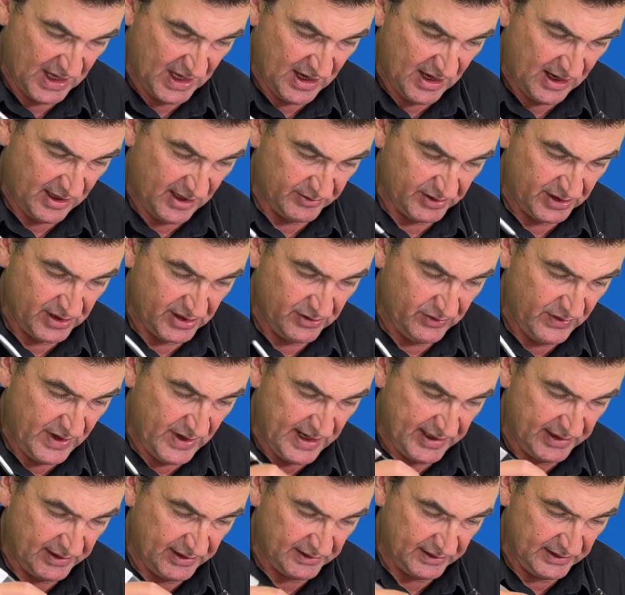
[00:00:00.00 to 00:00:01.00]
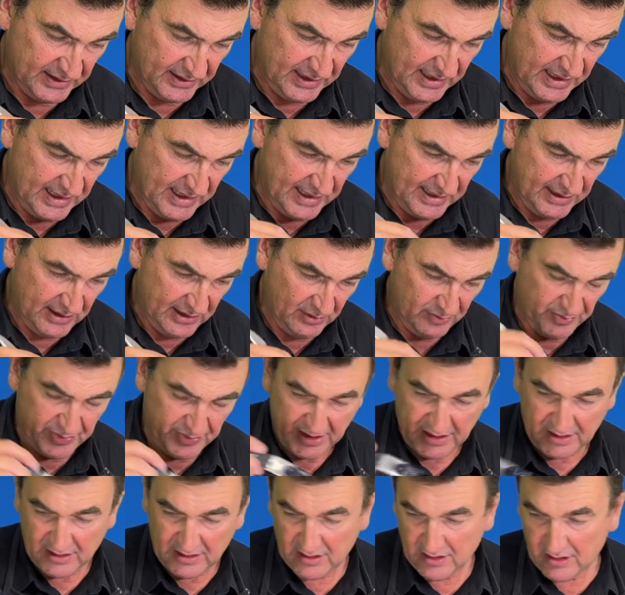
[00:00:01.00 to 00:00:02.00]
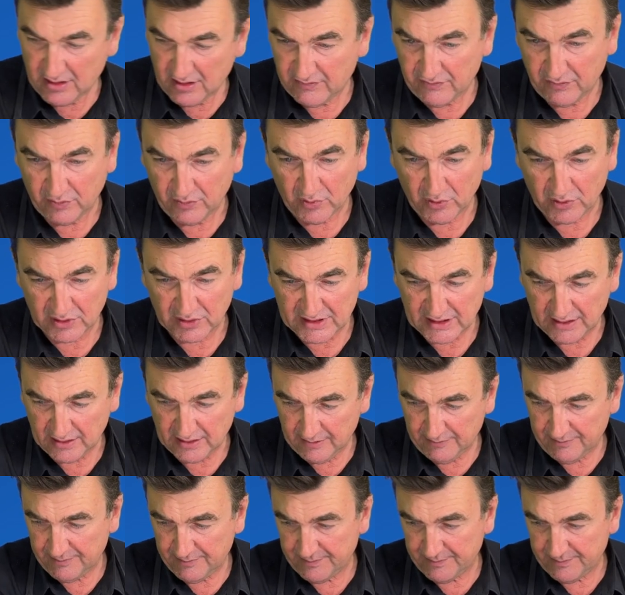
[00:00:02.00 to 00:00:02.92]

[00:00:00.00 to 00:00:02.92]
I'm going to add a little bit of water